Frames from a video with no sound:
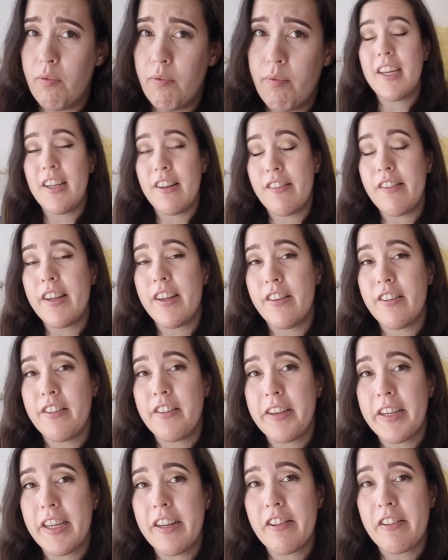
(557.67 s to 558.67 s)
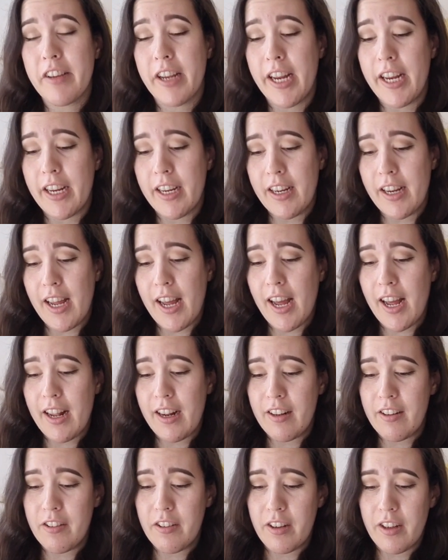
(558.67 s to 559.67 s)
Is it cheesecake?
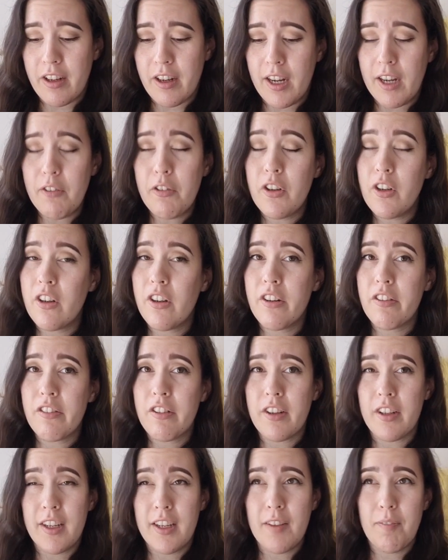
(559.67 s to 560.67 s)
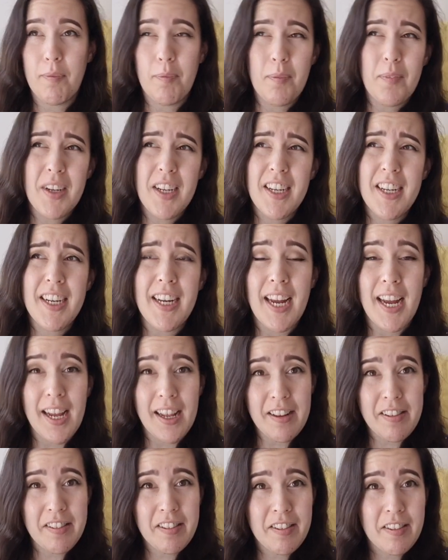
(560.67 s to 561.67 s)
And I would answer
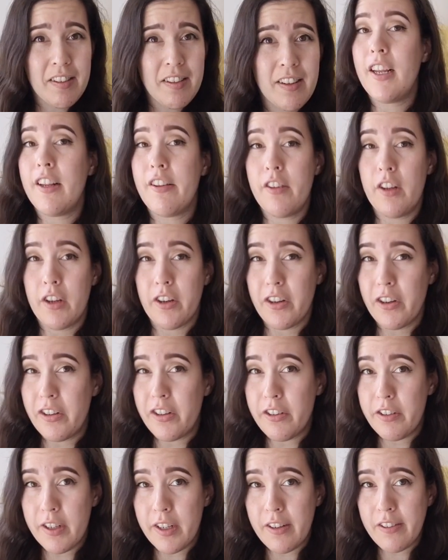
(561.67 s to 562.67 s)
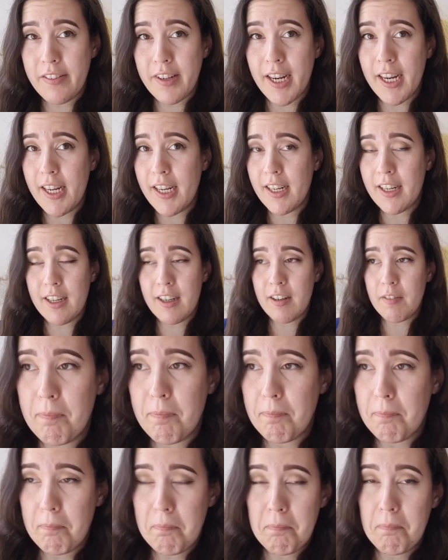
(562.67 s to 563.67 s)
yes. Is it a good cheesecake?
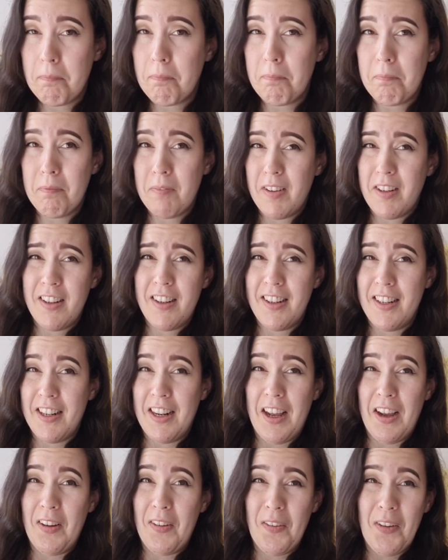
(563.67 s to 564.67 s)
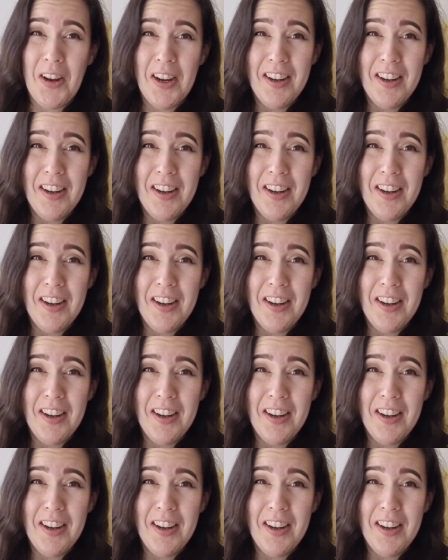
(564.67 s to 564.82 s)
No.